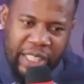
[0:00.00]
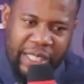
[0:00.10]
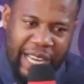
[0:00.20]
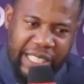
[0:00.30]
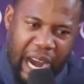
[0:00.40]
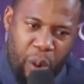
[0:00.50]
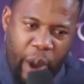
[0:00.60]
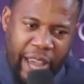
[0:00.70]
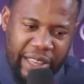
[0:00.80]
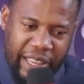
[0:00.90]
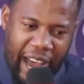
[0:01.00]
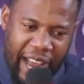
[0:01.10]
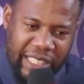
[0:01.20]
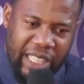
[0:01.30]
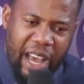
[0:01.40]
in such a way
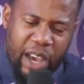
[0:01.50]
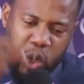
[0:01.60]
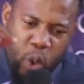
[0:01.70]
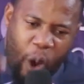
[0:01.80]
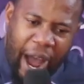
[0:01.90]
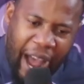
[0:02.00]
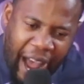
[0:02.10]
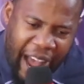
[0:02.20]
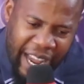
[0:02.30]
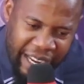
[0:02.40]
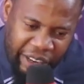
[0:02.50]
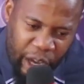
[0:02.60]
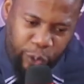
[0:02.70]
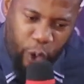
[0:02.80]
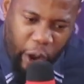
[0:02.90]
that you are
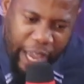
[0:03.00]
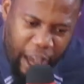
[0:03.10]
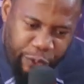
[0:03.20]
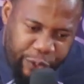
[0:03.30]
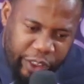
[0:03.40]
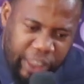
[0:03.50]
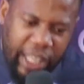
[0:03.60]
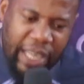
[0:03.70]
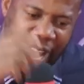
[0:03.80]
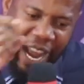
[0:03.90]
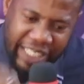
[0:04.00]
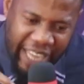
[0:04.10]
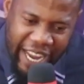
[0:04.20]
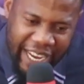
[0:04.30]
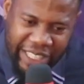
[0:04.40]
hungry for everything at
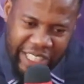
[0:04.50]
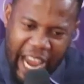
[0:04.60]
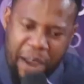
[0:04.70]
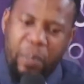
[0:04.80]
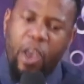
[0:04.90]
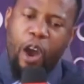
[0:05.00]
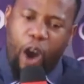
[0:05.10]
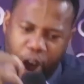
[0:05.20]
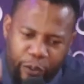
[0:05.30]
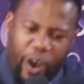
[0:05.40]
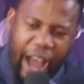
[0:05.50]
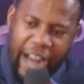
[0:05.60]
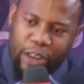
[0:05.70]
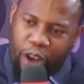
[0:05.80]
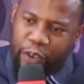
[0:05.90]
any time over
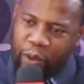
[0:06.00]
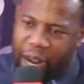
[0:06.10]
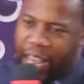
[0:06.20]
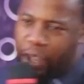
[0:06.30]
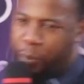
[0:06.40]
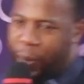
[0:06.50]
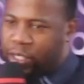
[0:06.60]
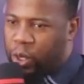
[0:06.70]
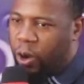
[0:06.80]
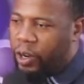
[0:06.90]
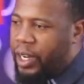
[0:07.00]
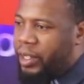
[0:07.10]
and over your life praise God